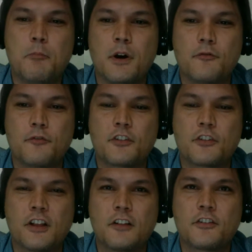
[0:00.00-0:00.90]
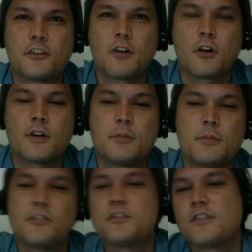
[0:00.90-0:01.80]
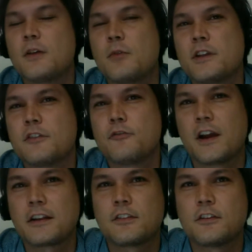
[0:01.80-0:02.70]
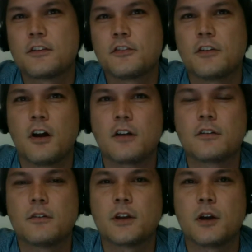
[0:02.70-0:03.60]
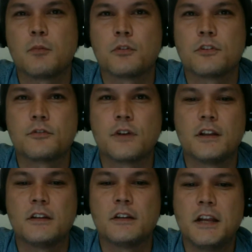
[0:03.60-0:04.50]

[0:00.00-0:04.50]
But for sellers that are already positioned that way, the fact that there's an ongoing upward trend